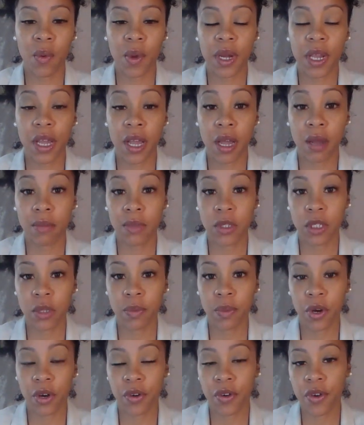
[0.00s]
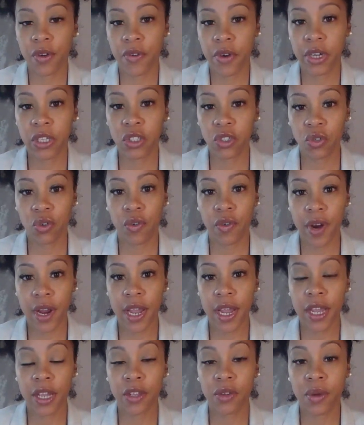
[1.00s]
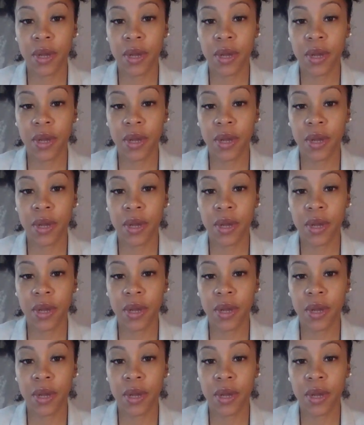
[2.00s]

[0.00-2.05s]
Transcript: when it comes to Mercury retrograde,